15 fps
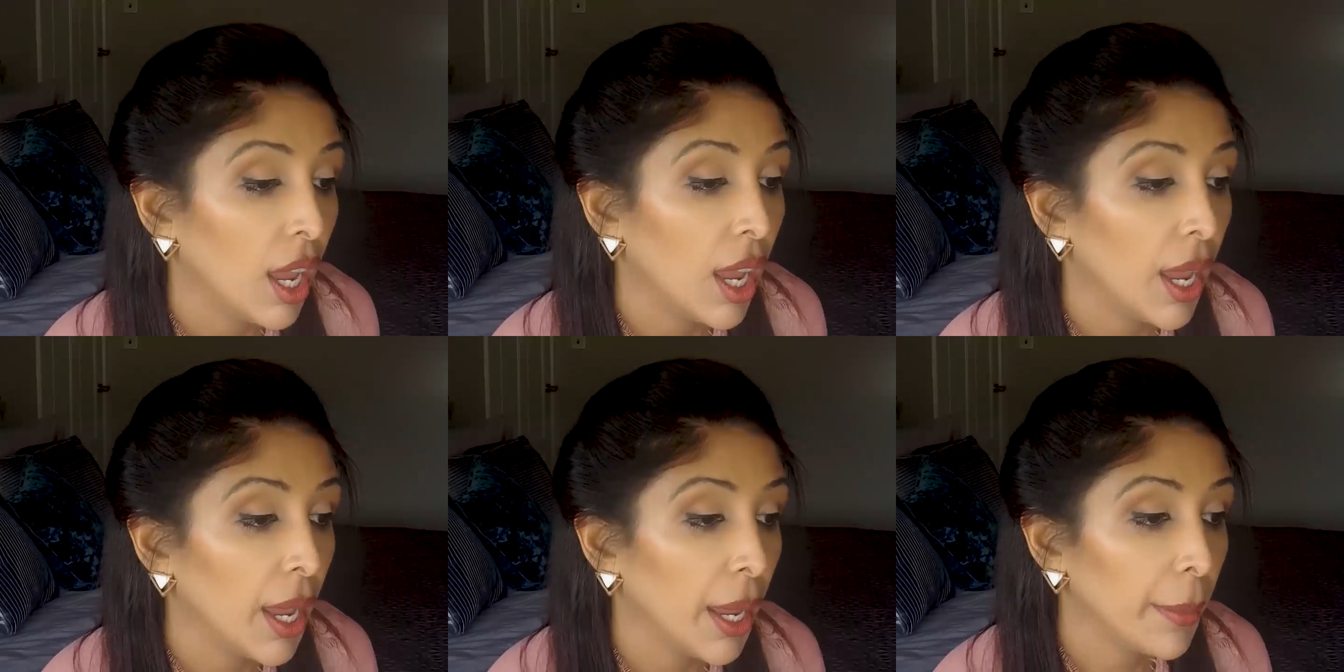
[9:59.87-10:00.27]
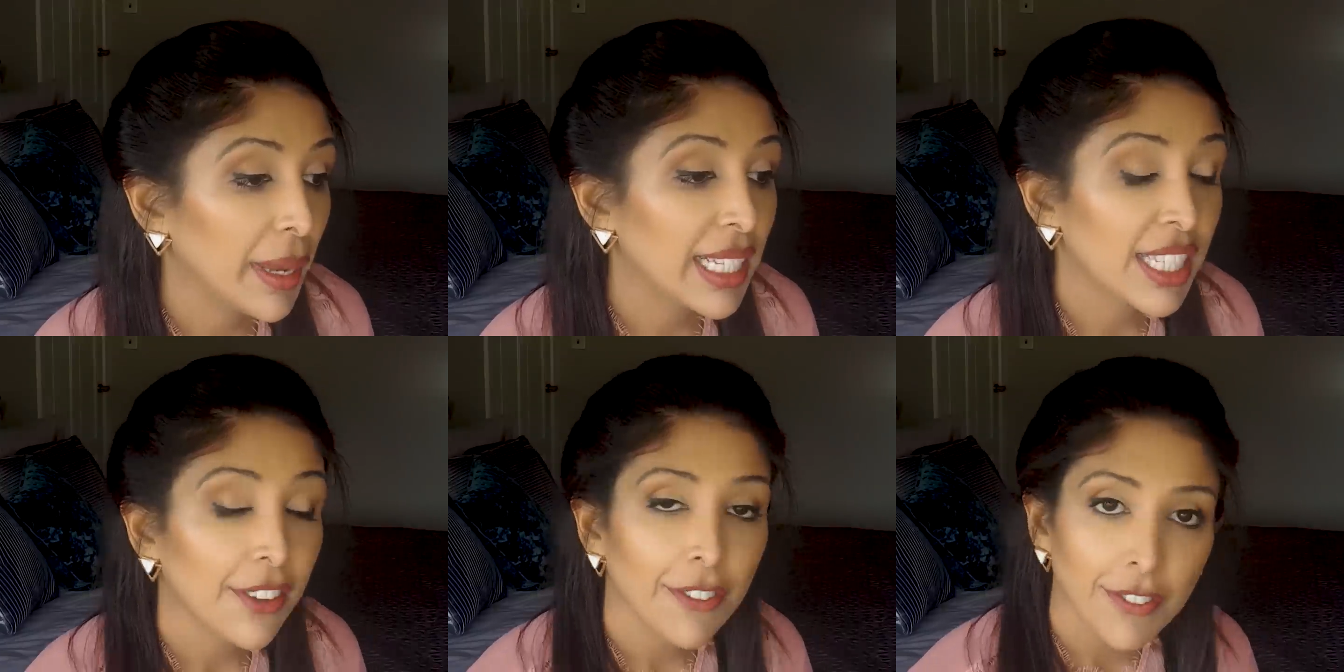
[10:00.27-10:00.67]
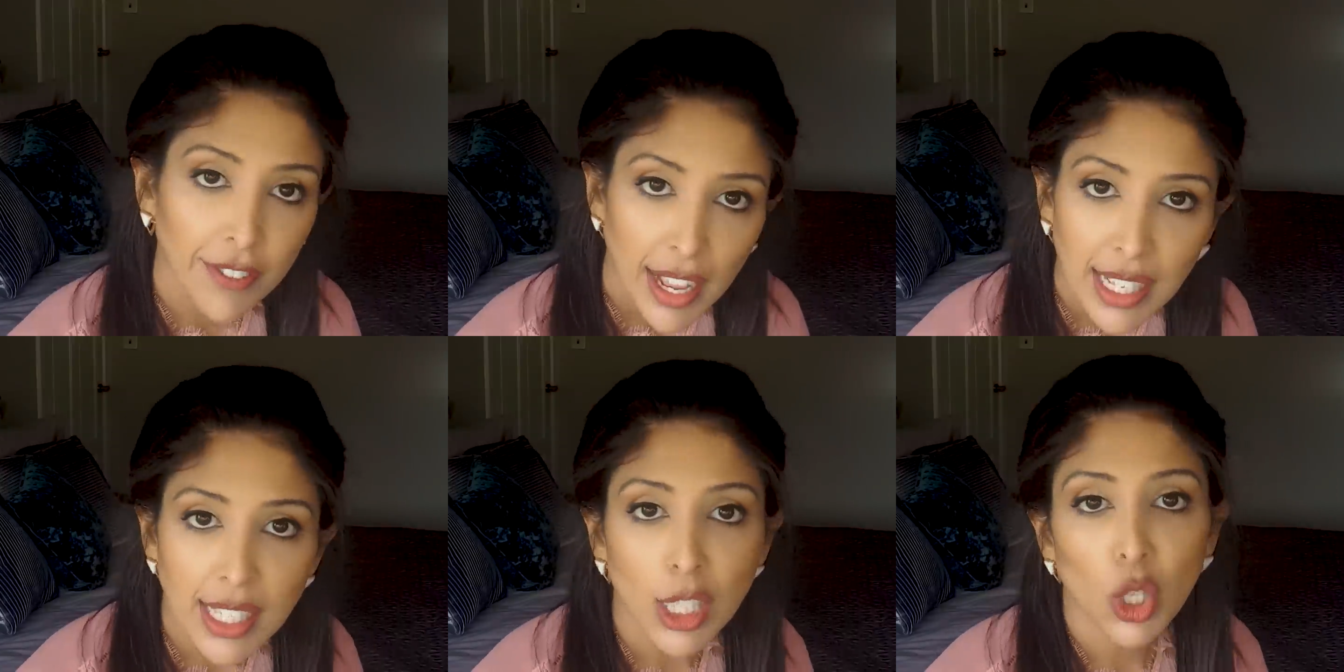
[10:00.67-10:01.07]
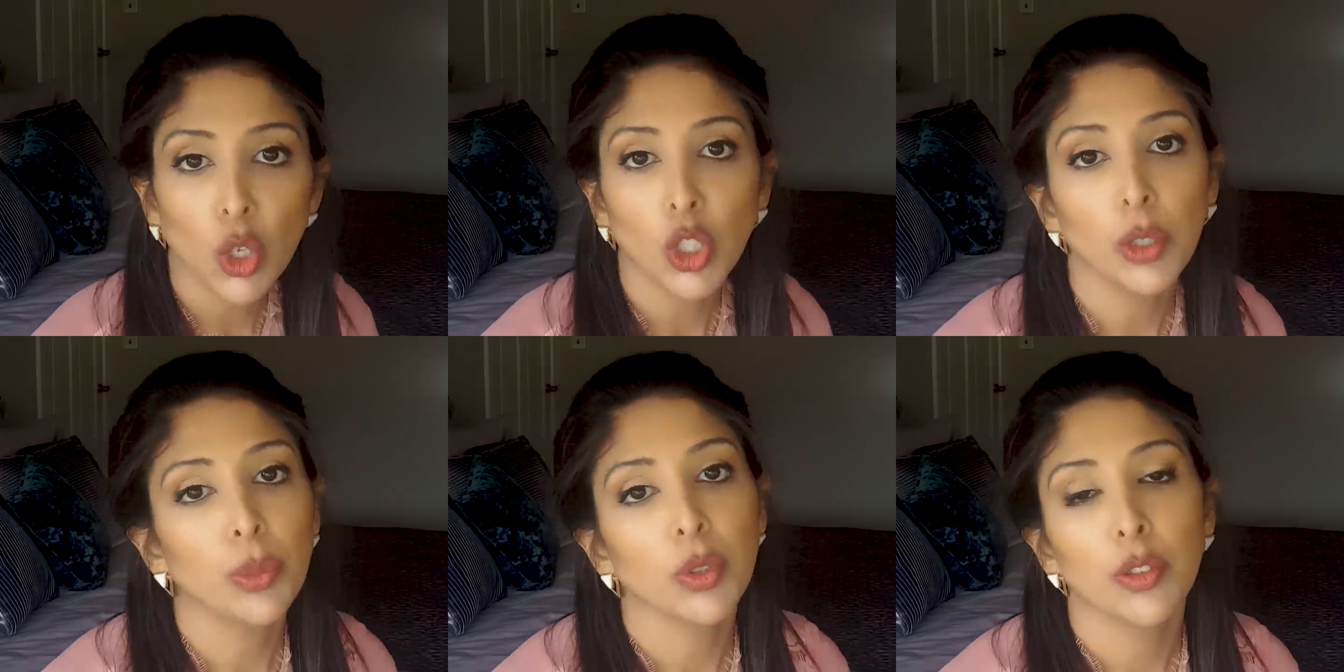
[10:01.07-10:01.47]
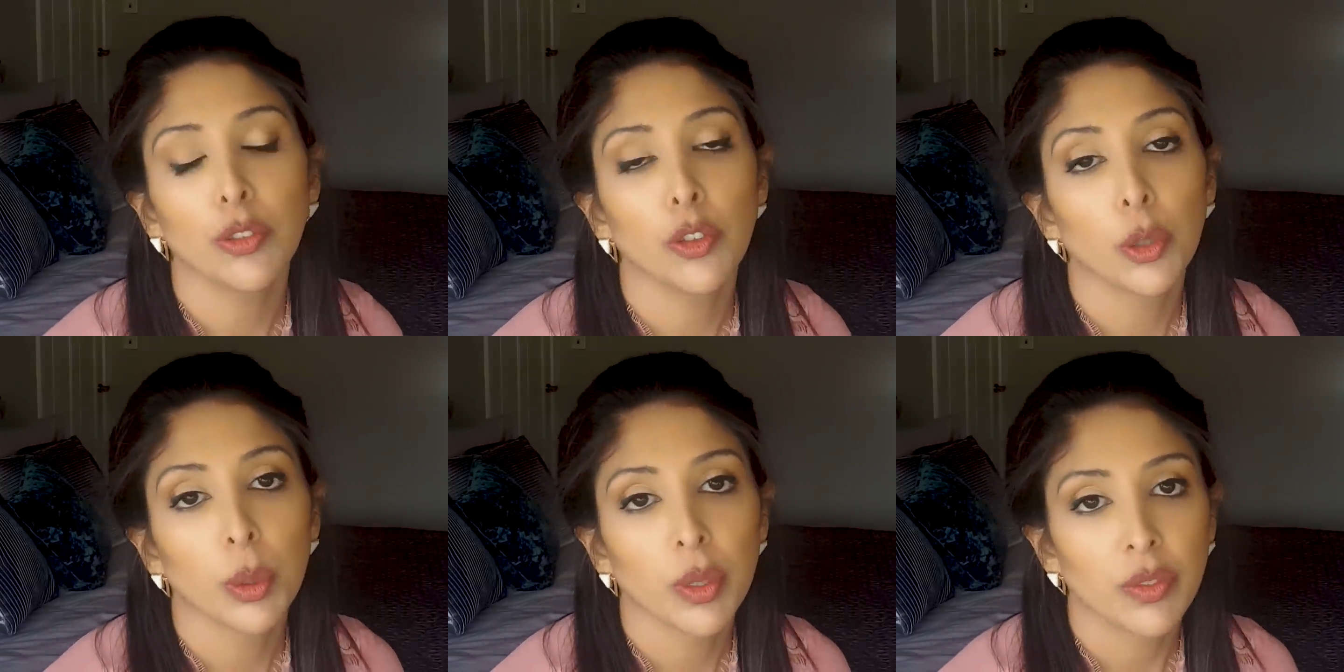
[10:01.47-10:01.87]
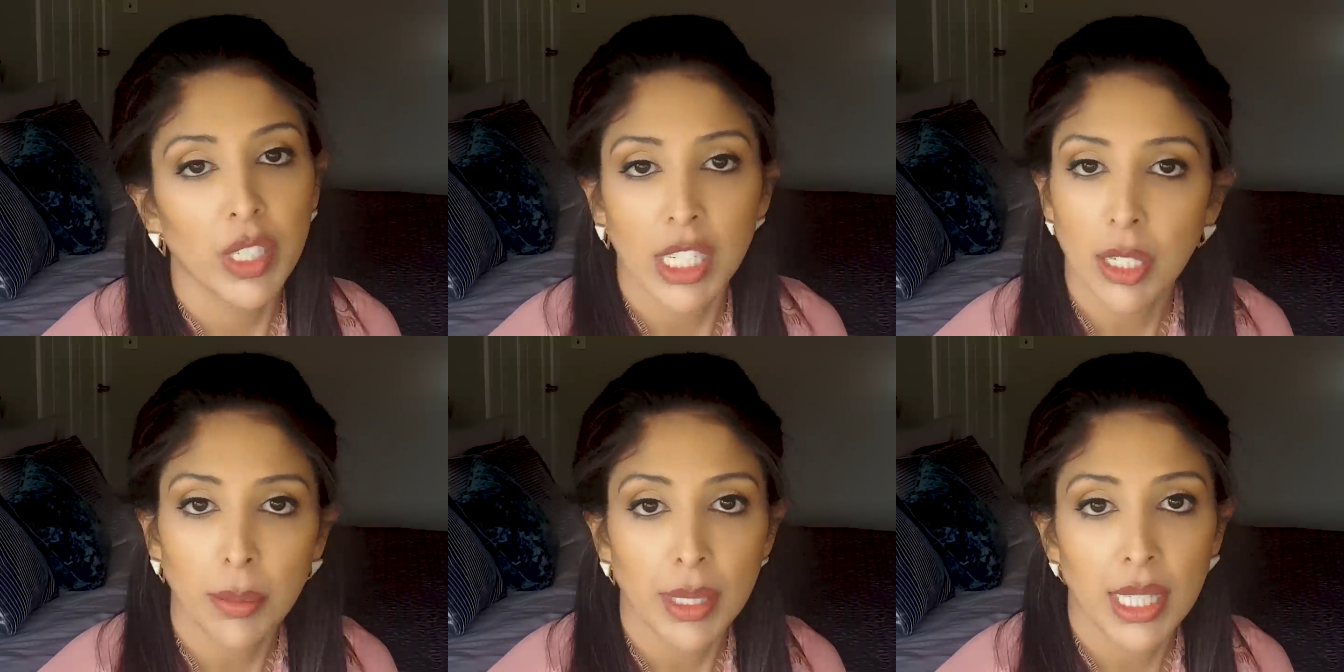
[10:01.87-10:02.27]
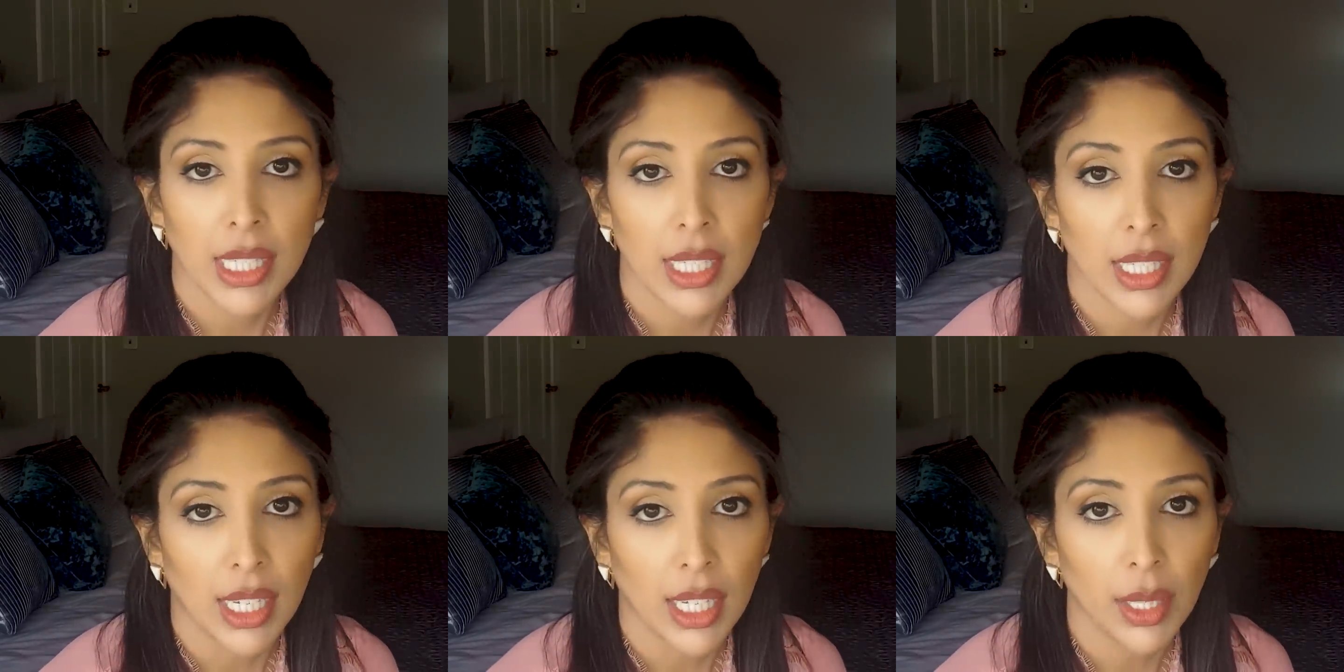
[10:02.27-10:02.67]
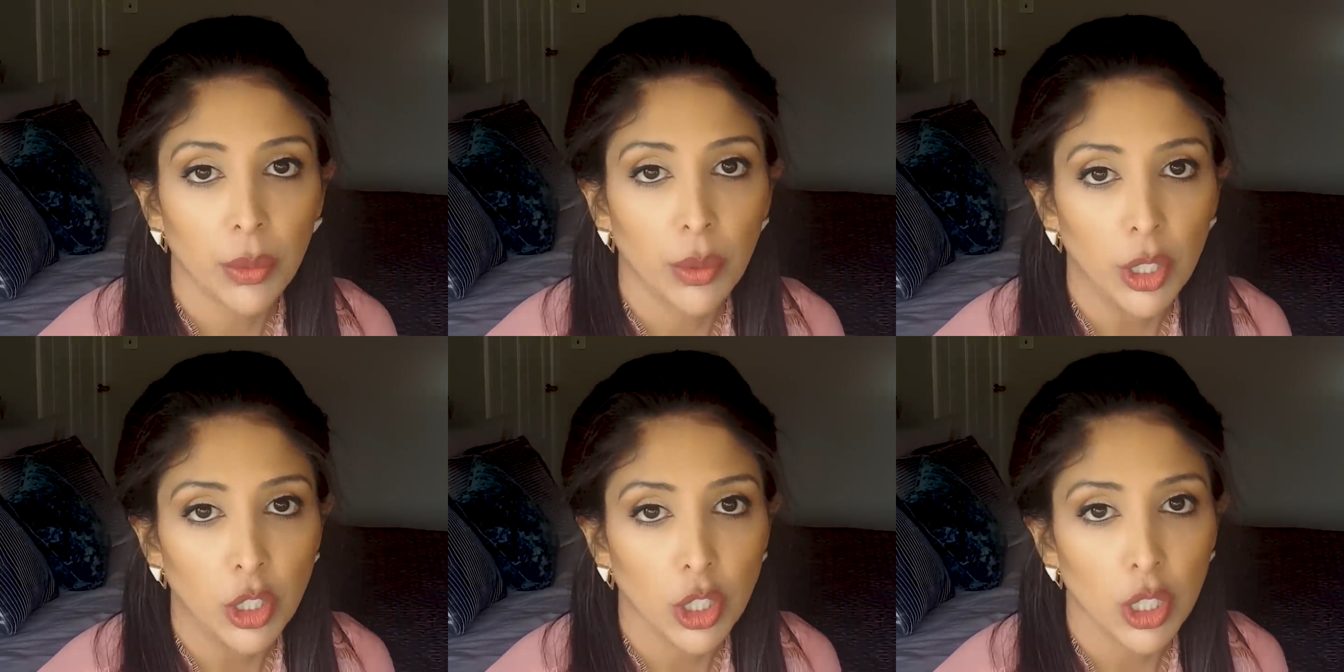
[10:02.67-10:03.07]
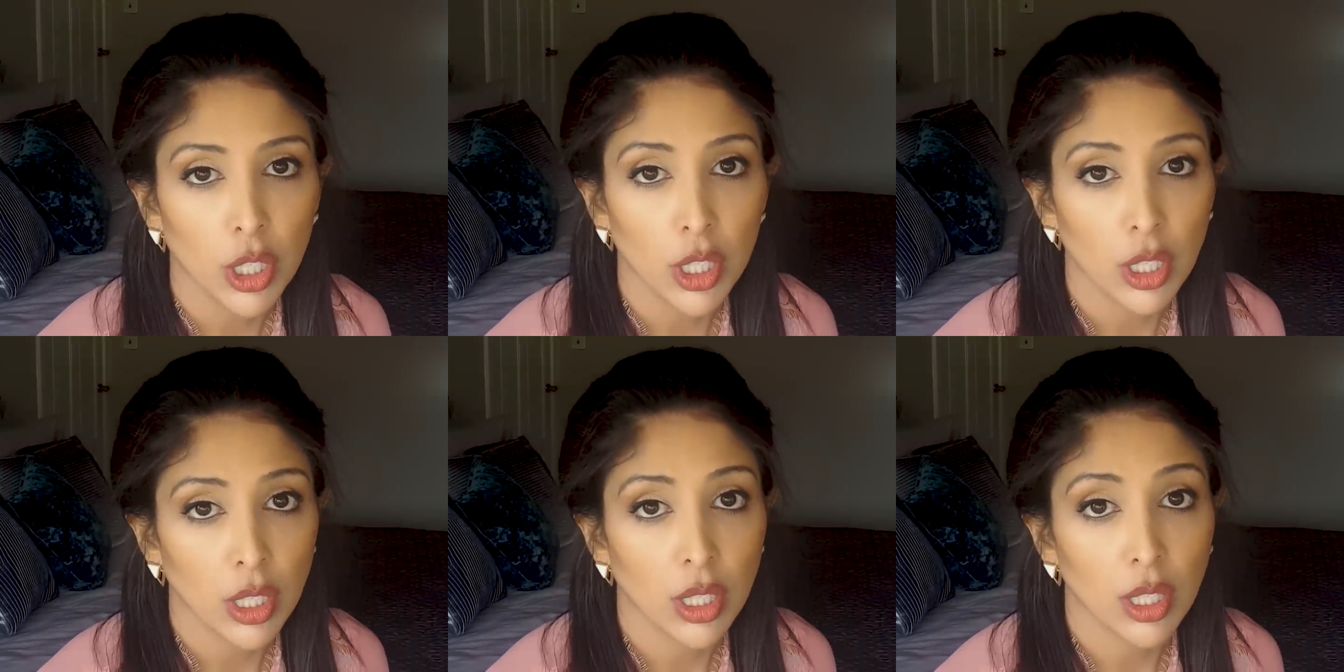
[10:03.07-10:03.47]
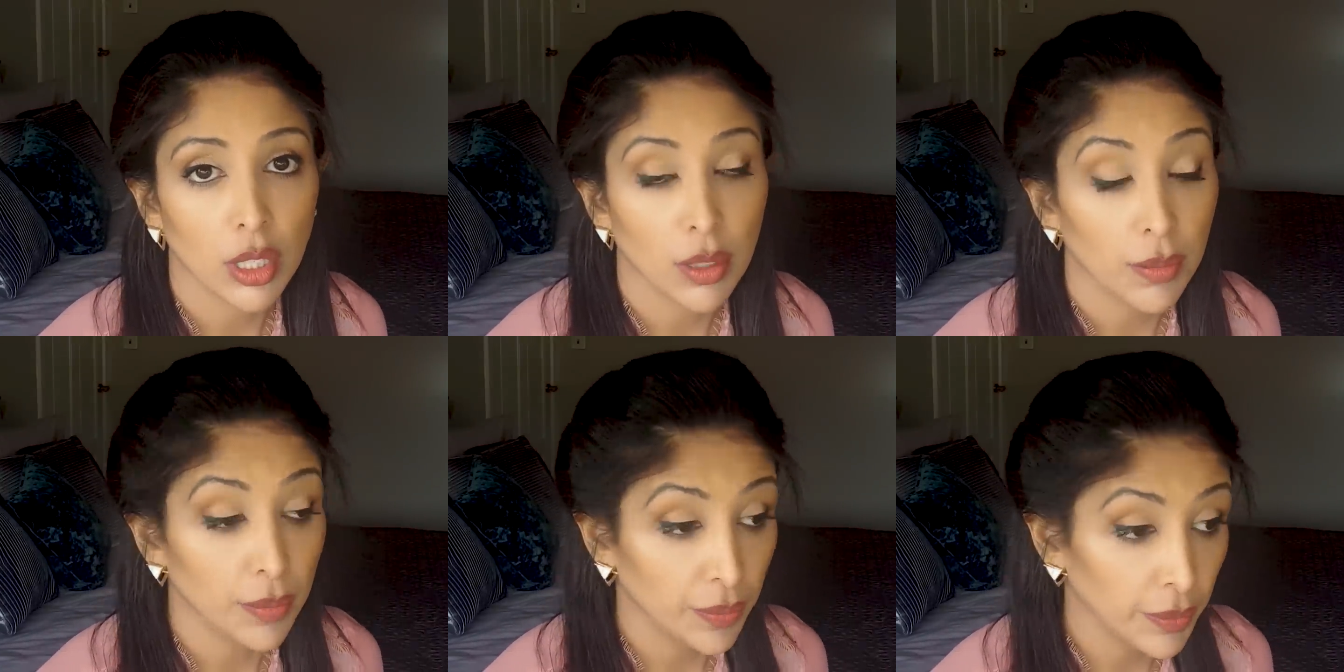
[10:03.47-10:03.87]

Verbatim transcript: Um, it's a fat soluble form of vitamin C, which is